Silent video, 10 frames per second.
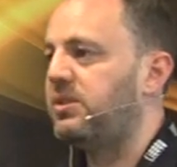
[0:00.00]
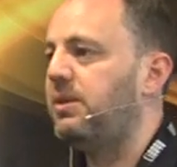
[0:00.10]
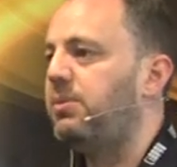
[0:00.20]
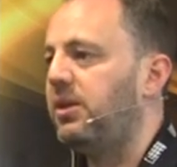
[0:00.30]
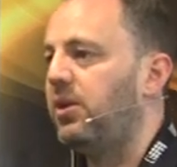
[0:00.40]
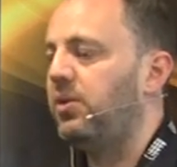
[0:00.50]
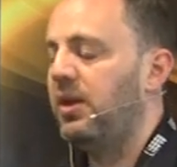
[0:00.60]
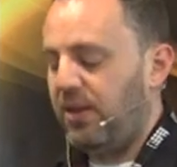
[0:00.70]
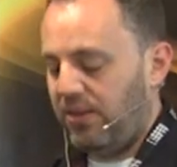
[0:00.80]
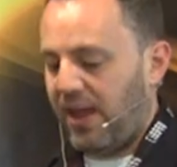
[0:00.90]
the CPU,
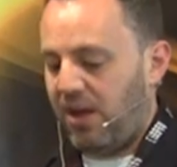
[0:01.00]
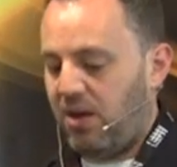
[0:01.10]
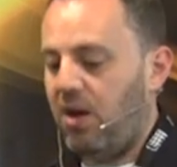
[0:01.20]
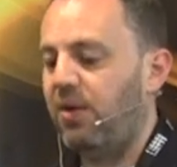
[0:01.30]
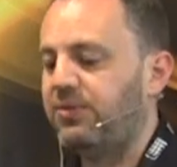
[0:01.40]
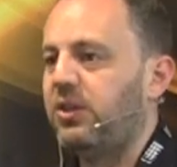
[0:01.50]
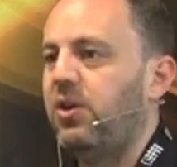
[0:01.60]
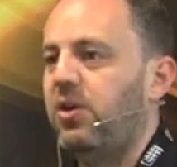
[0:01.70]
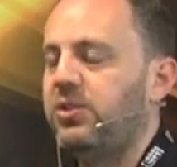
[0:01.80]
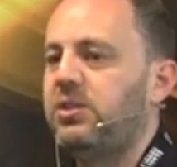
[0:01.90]
that halves the
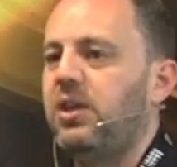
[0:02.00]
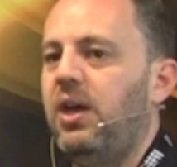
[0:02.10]
cost.